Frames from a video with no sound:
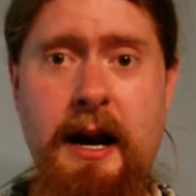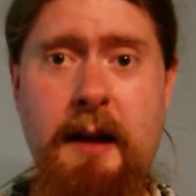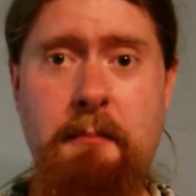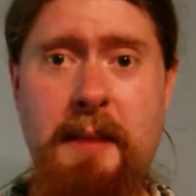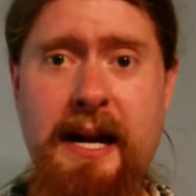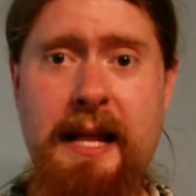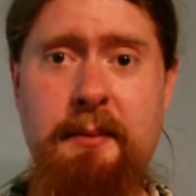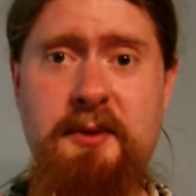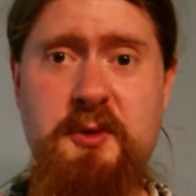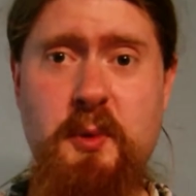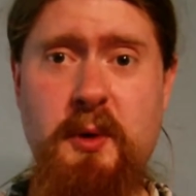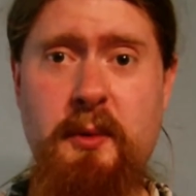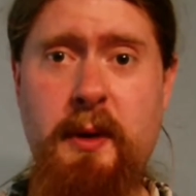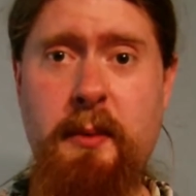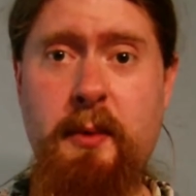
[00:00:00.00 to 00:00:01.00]
My name is
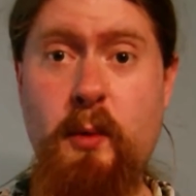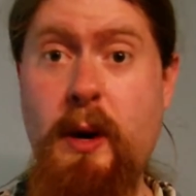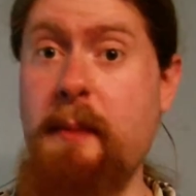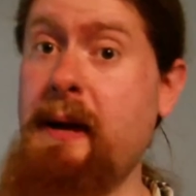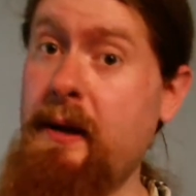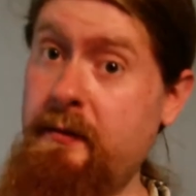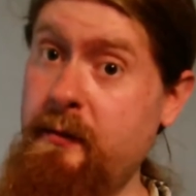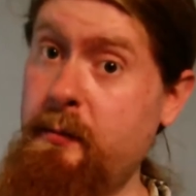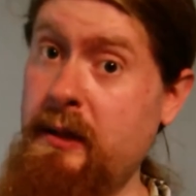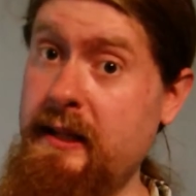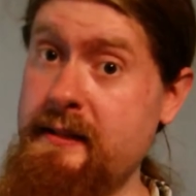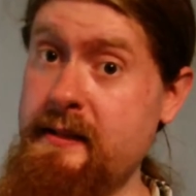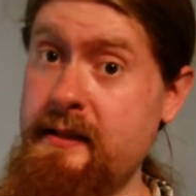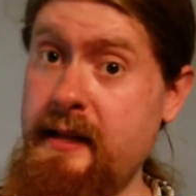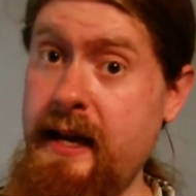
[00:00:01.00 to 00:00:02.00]
William Robert Webb. Have a
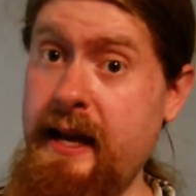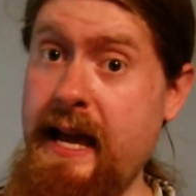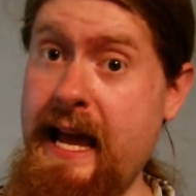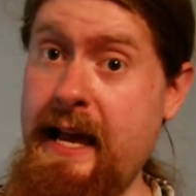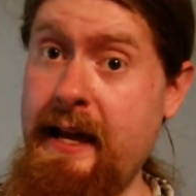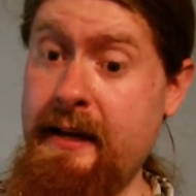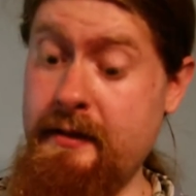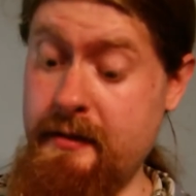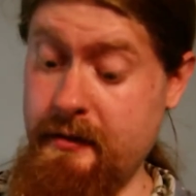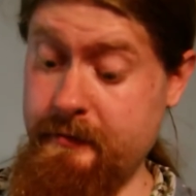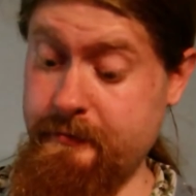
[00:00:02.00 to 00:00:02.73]
pleasant day. And,